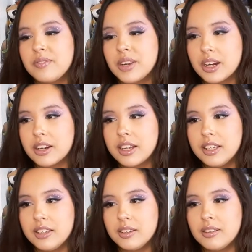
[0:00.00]
very
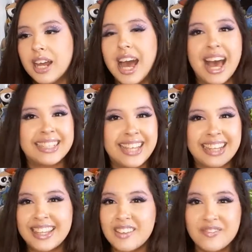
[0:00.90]
cute. I
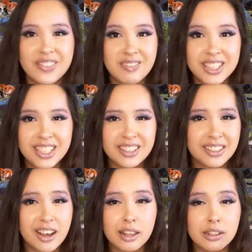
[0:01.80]
say I think
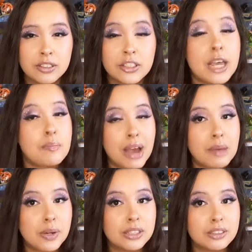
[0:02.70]
$15, in
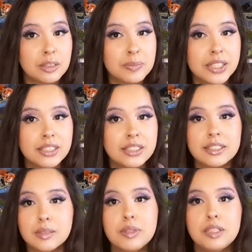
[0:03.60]
my personal opinion,
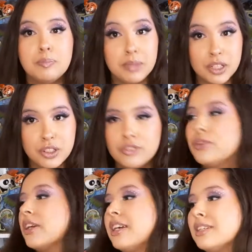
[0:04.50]
is a bit much
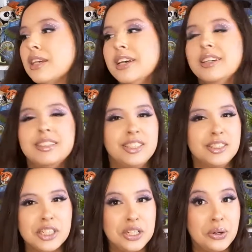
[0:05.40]
for this,
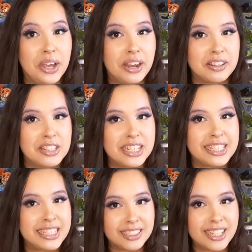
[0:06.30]
considering you
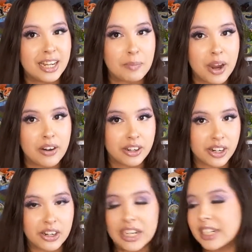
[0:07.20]
just get a pair of
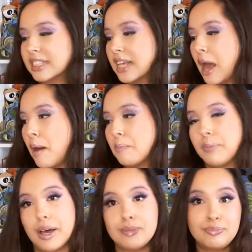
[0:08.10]
earrings.
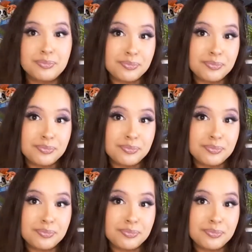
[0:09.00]
But